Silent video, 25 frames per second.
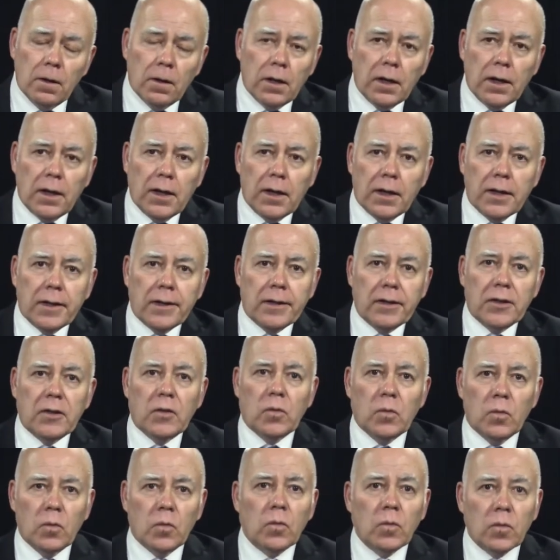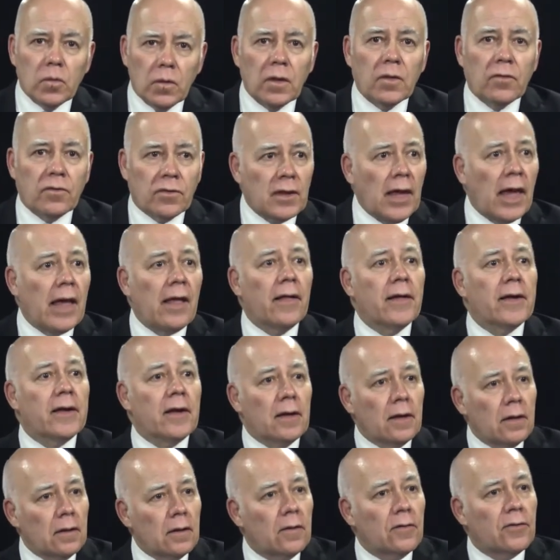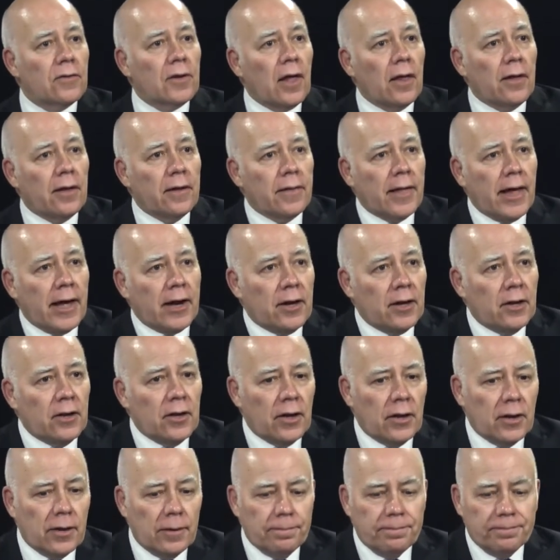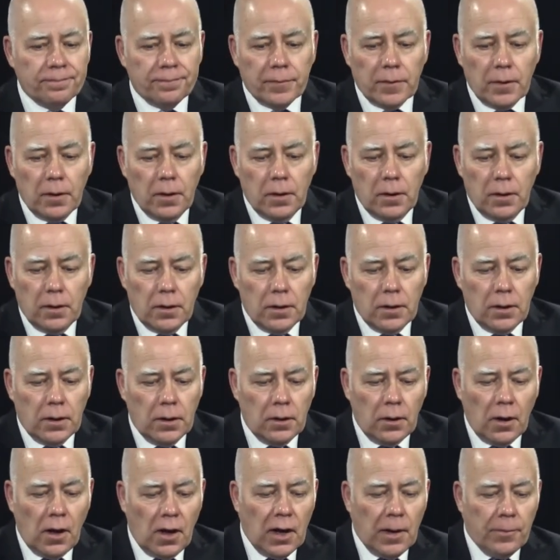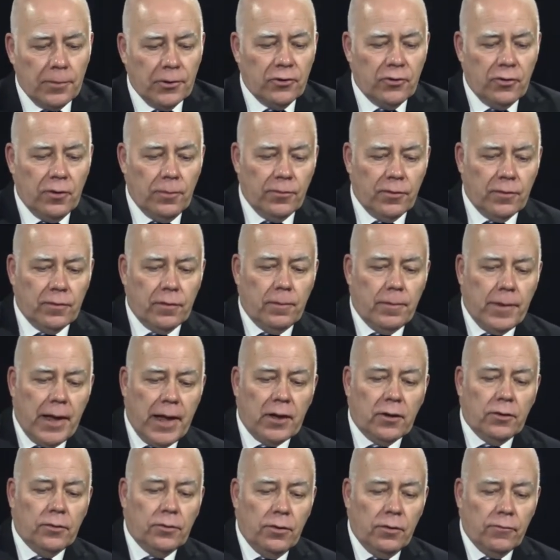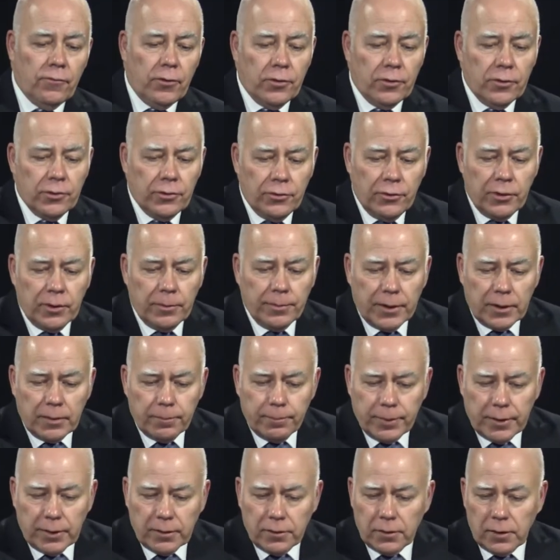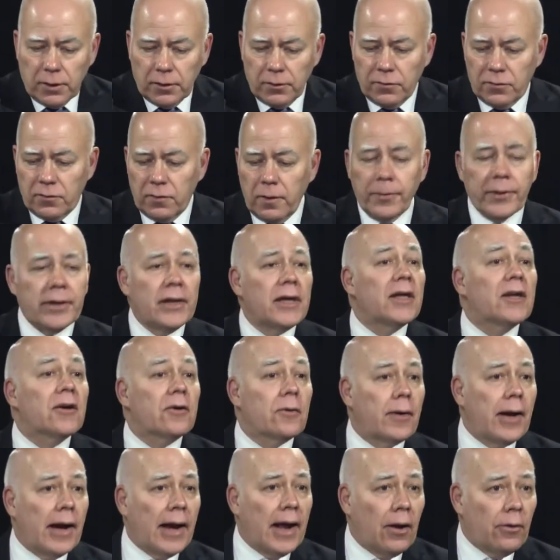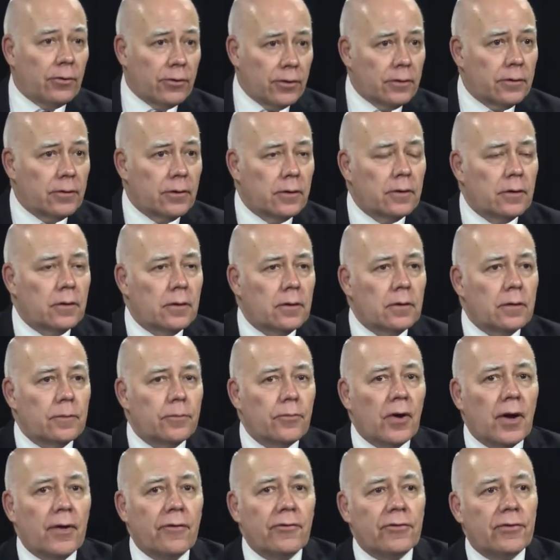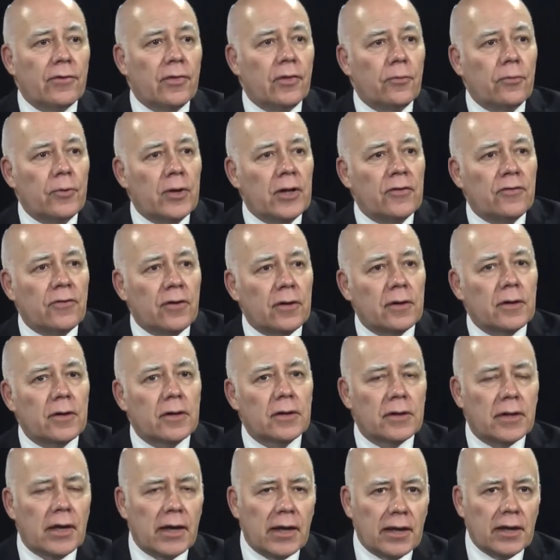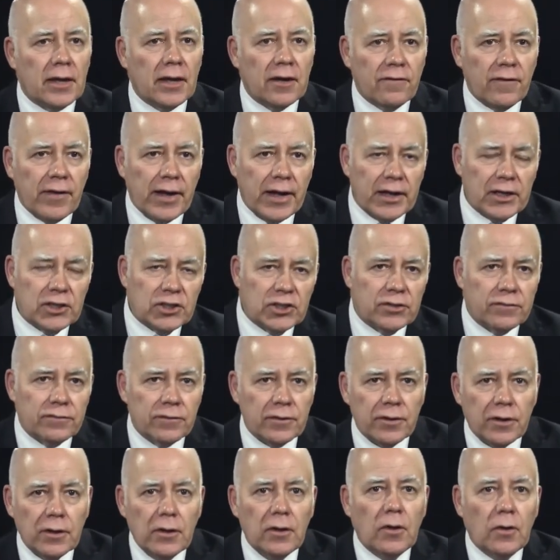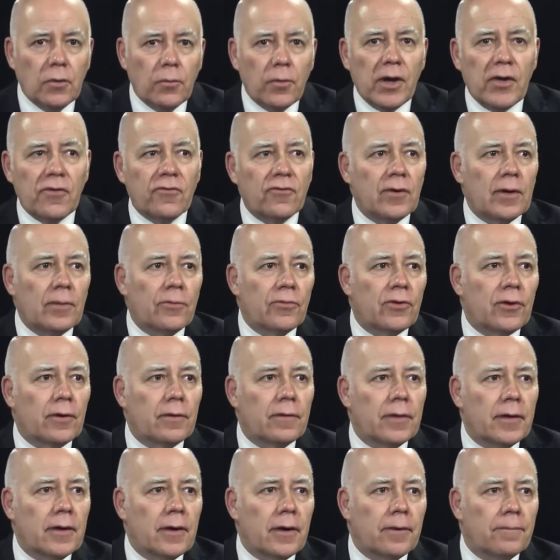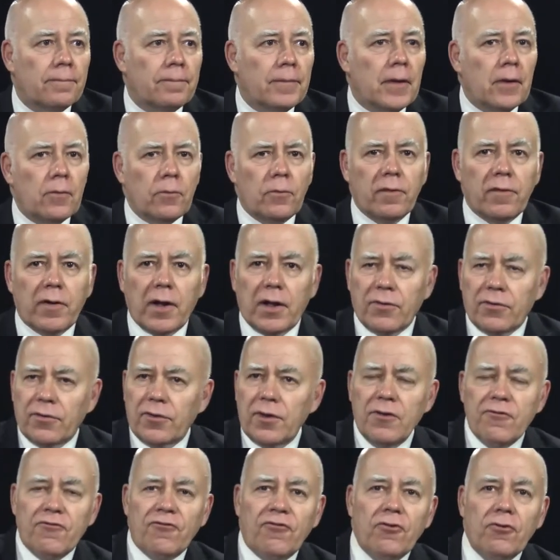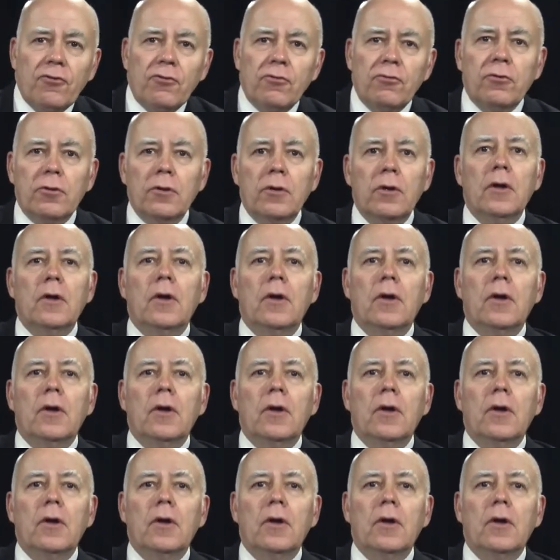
uh, scaling scaling that um, not up in terms of the magnitude of what they're doing, but, but distributing it around uh, the province and the region, taking advantage of the waste streams that are there. We've got seafood,